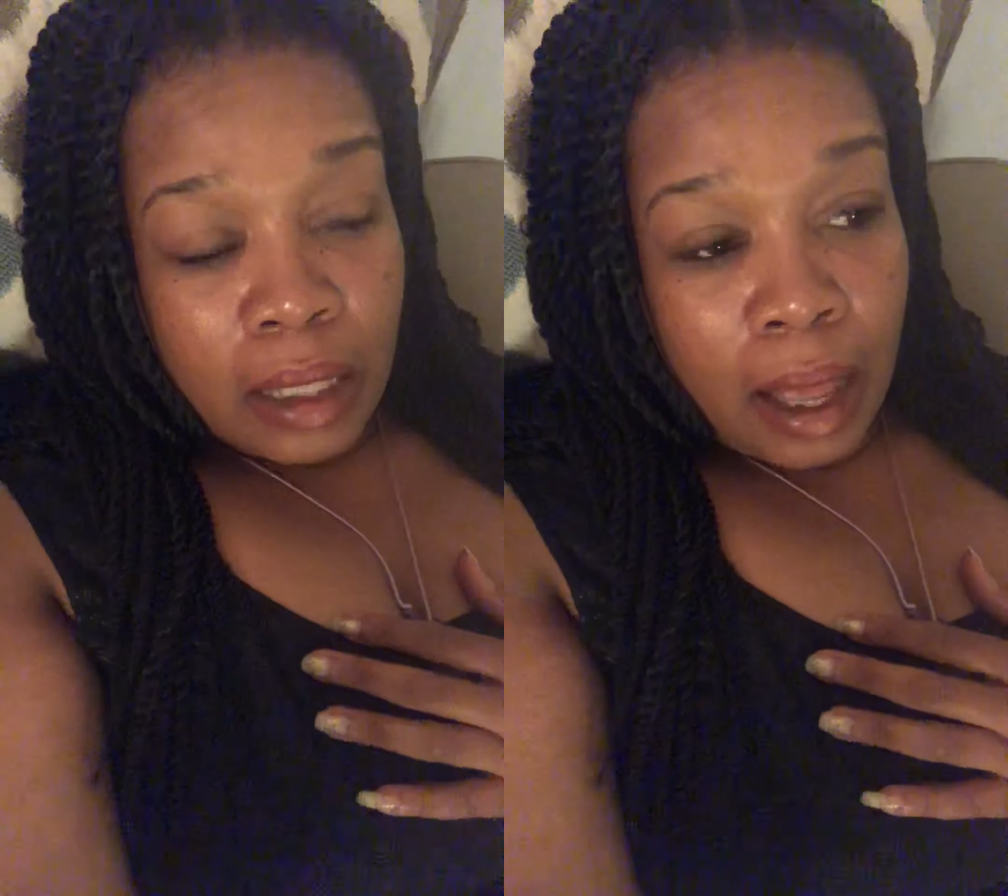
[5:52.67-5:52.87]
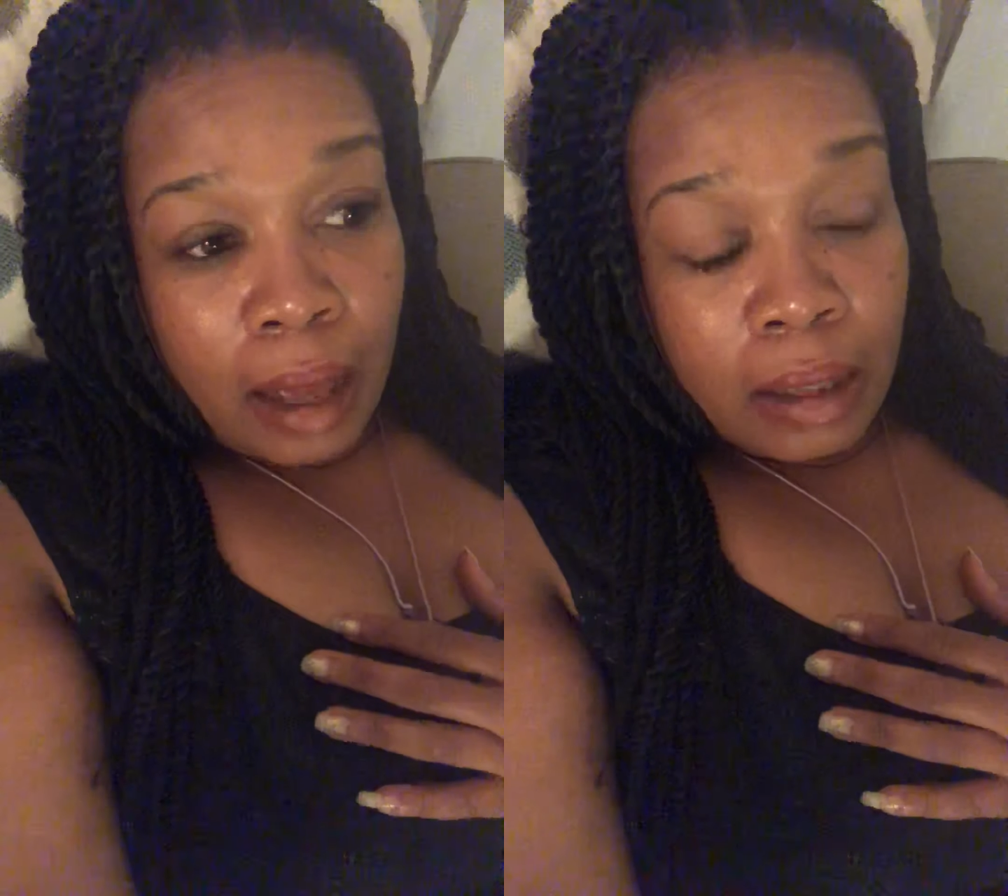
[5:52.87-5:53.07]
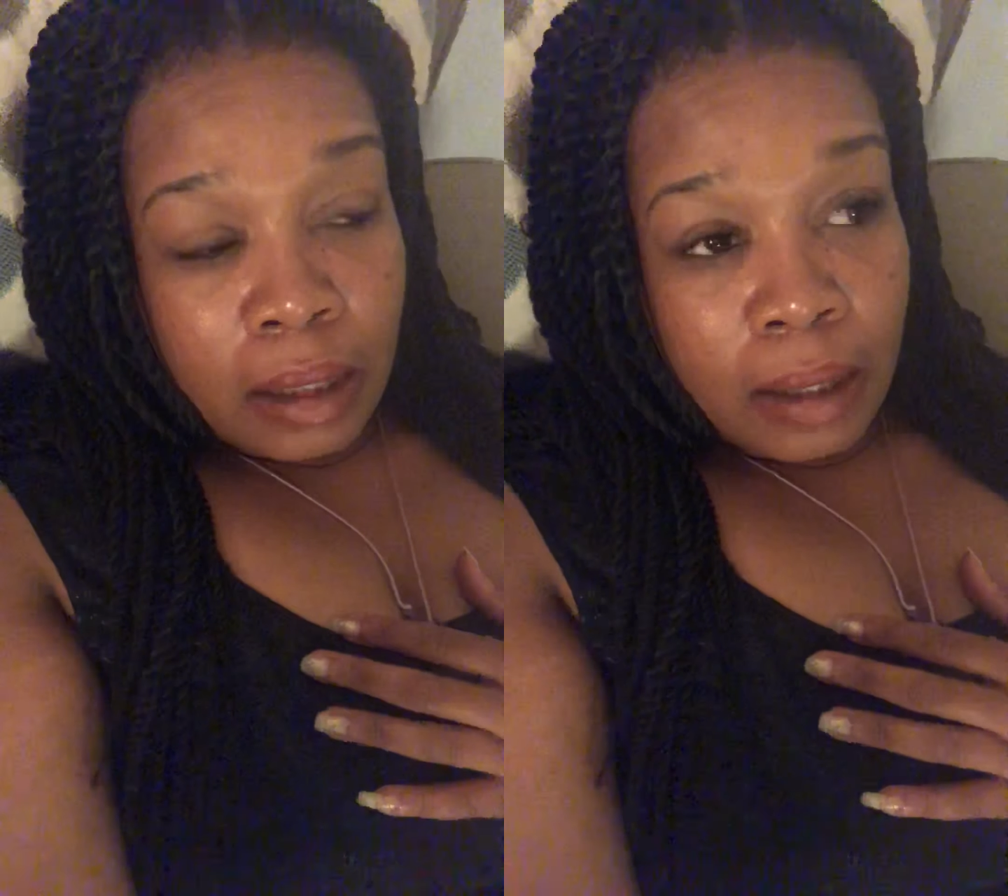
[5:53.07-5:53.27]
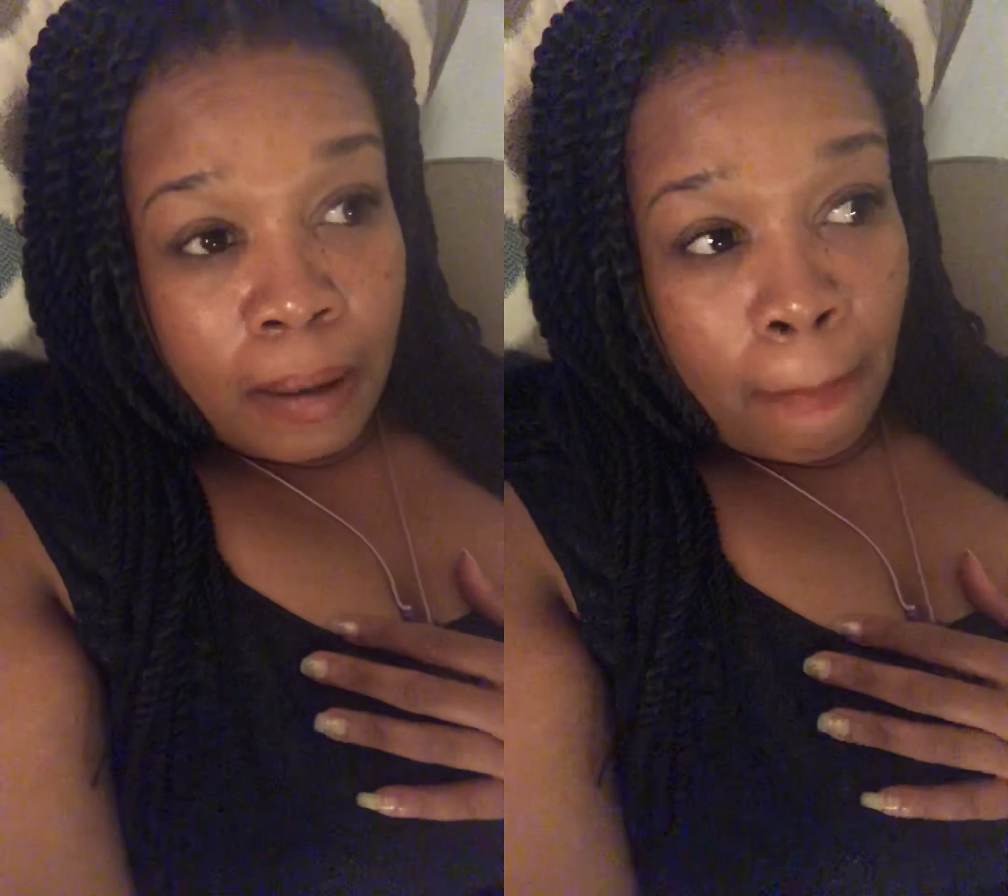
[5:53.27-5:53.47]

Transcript: that